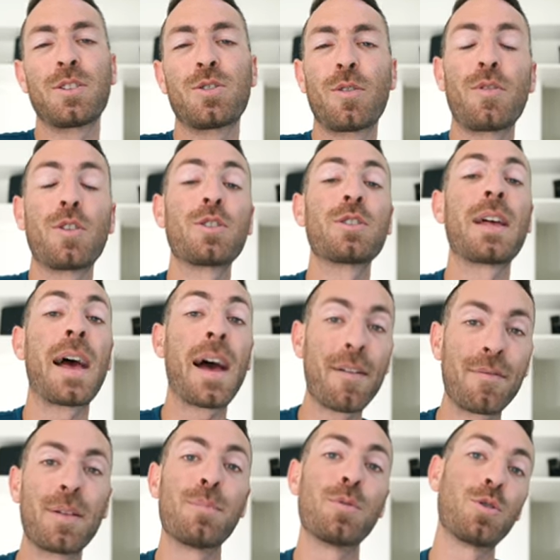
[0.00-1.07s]
So if you can just
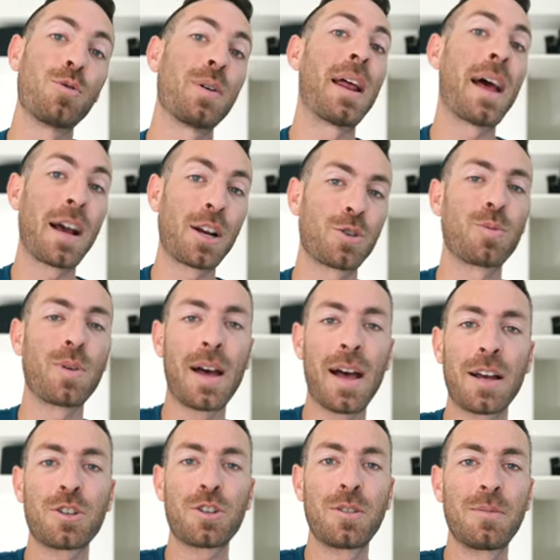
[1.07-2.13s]
have them do an actual
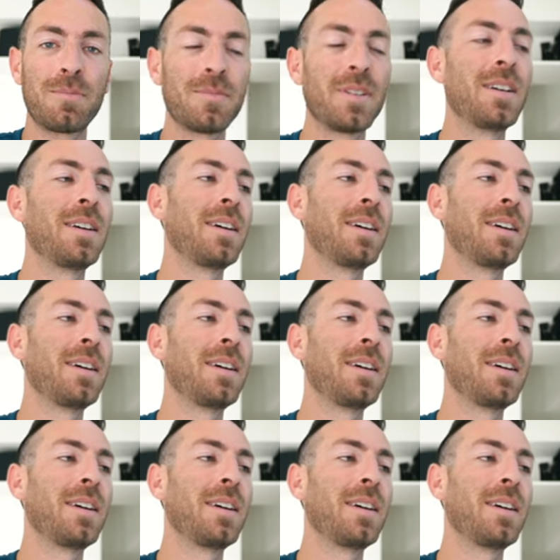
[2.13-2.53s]
action,